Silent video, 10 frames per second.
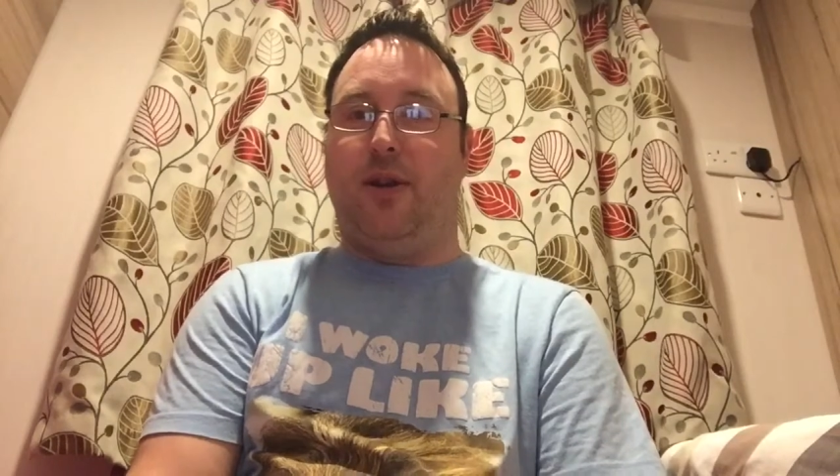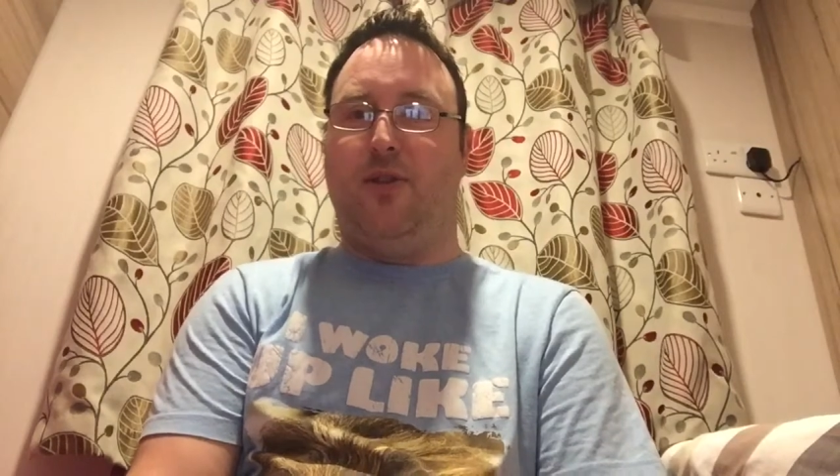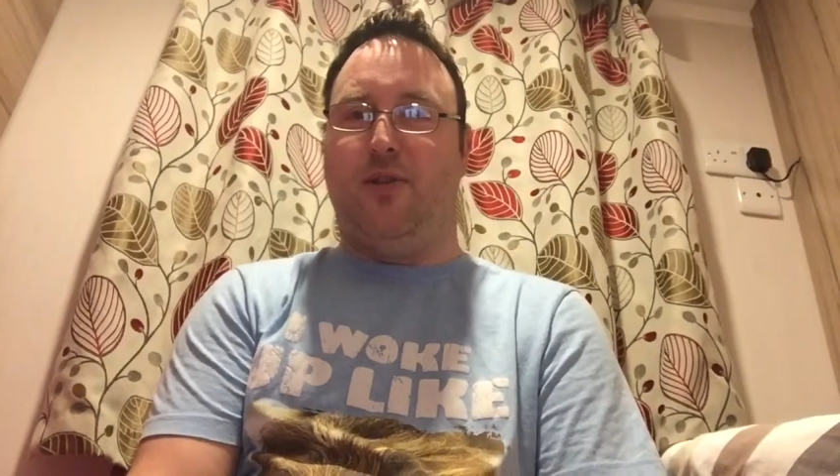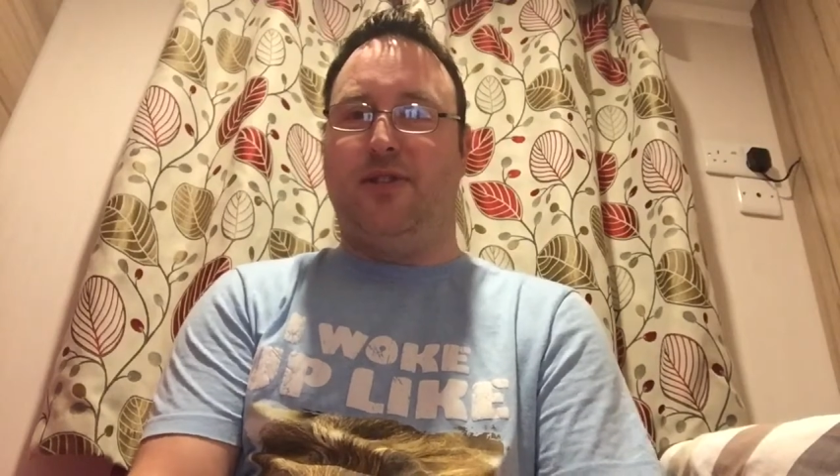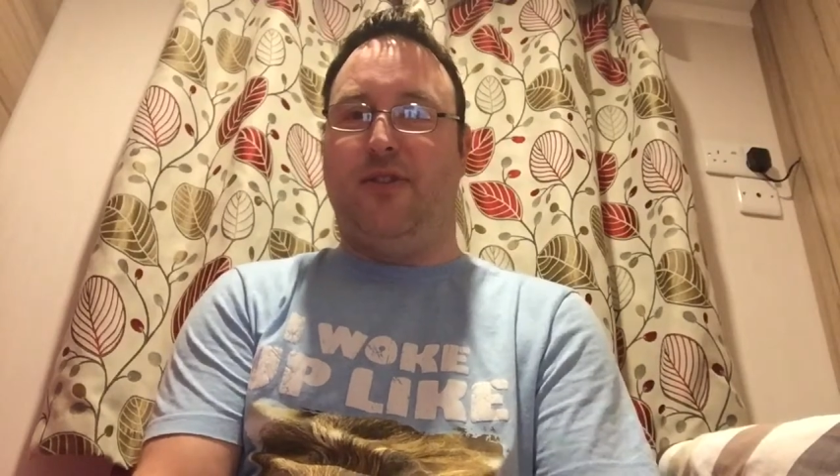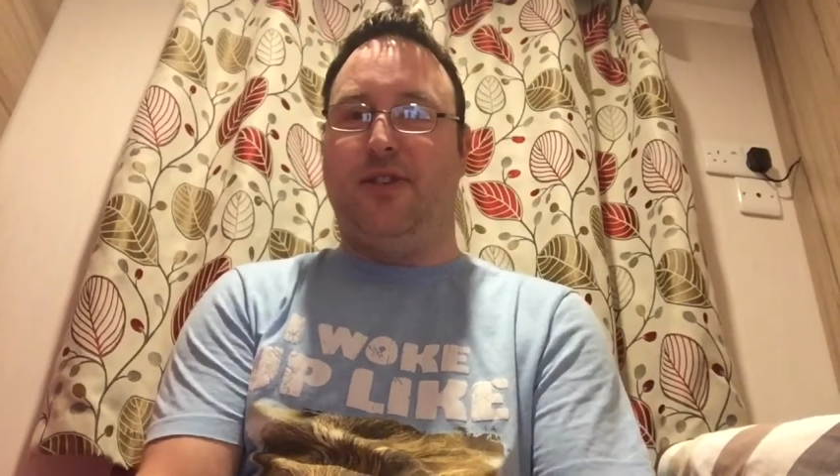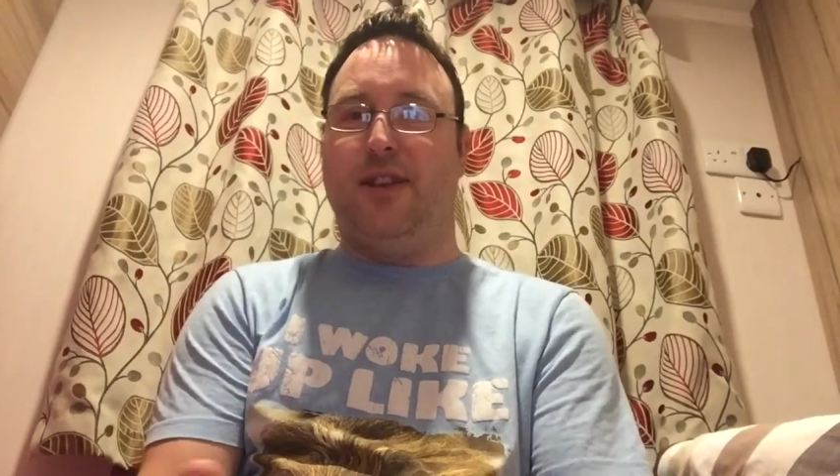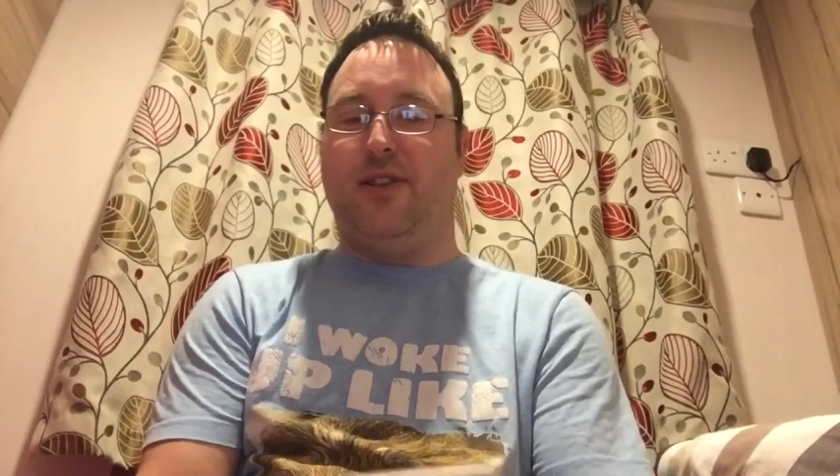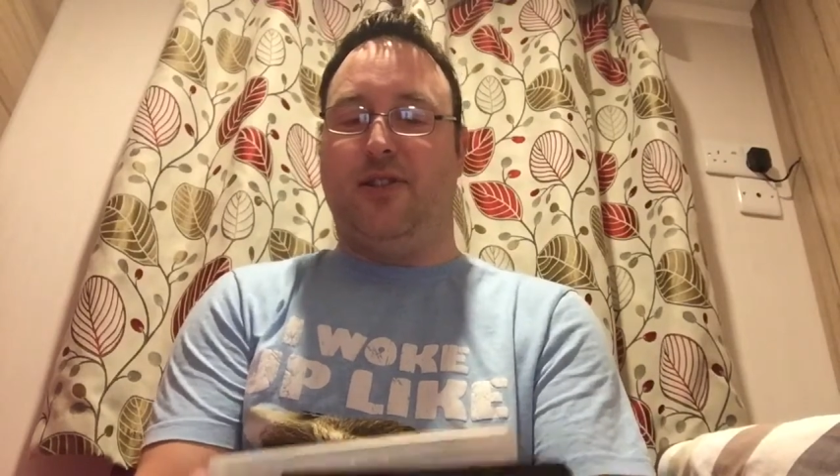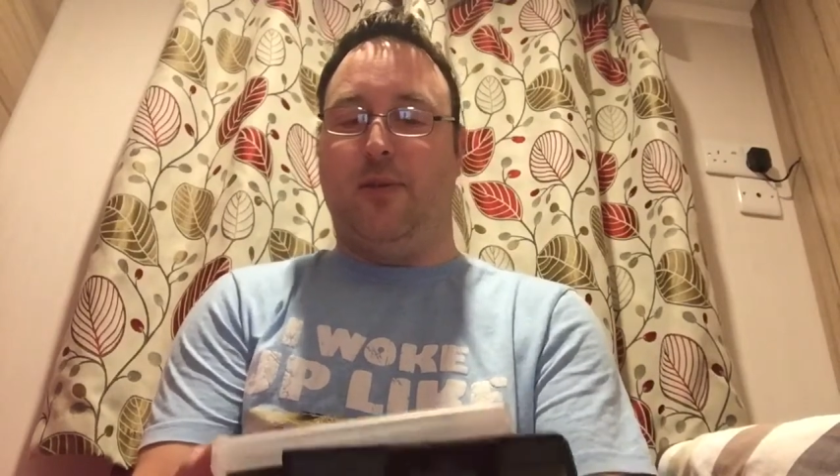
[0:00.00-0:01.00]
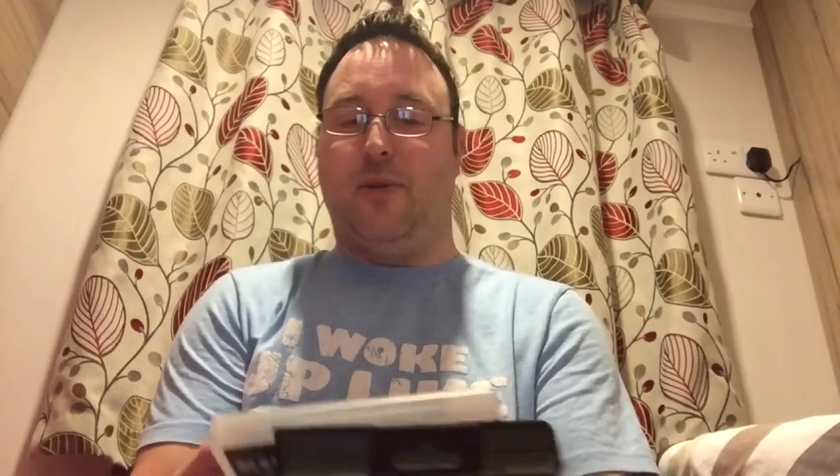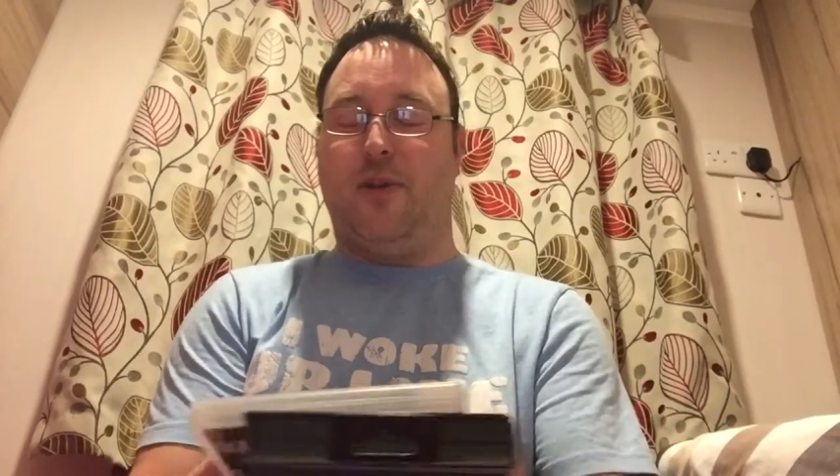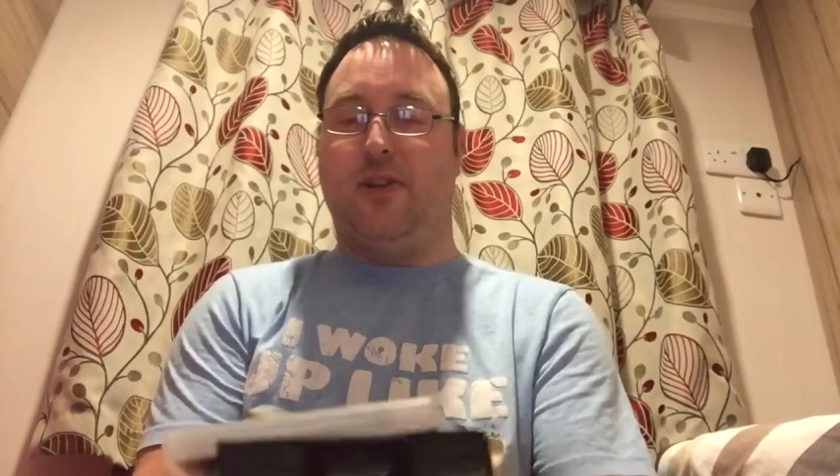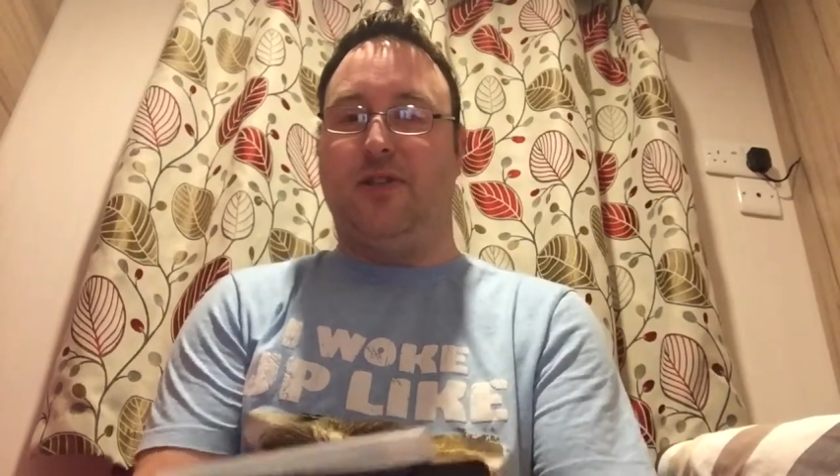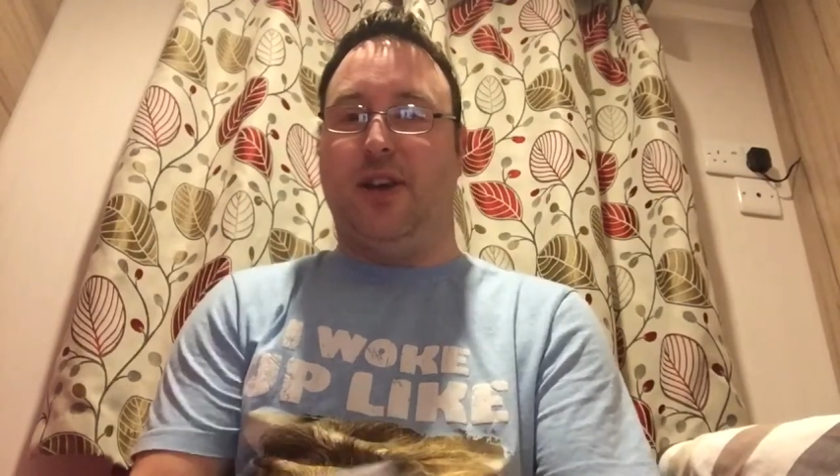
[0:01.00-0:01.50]
nicer visit this time, I've
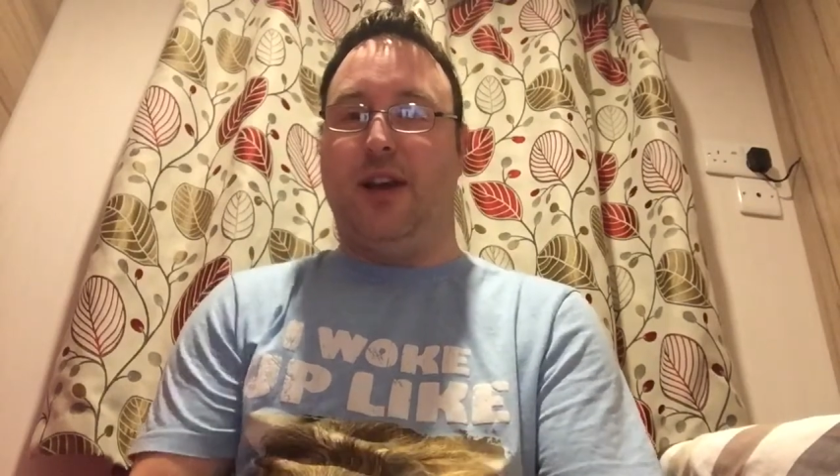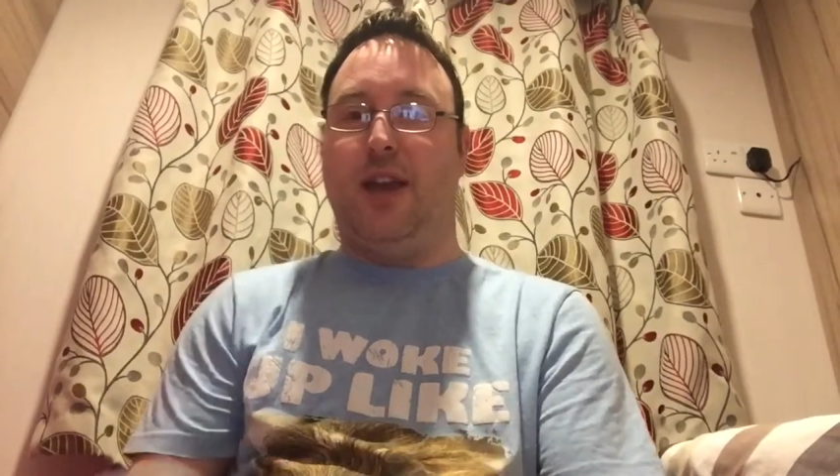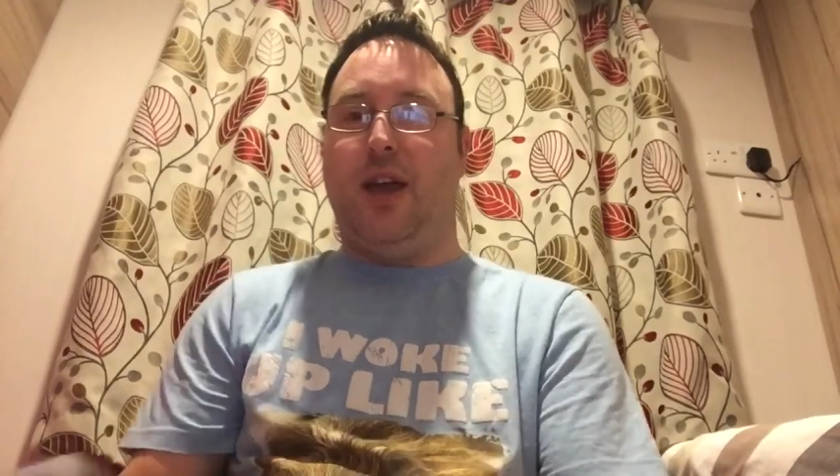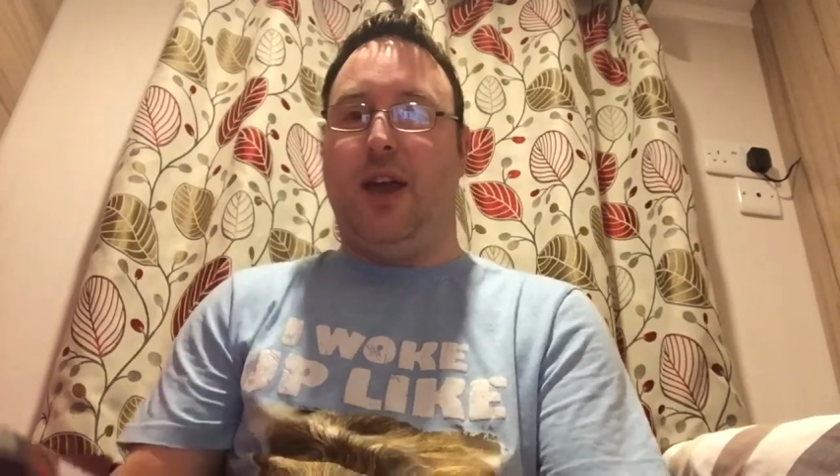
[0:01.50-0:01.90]
got to say.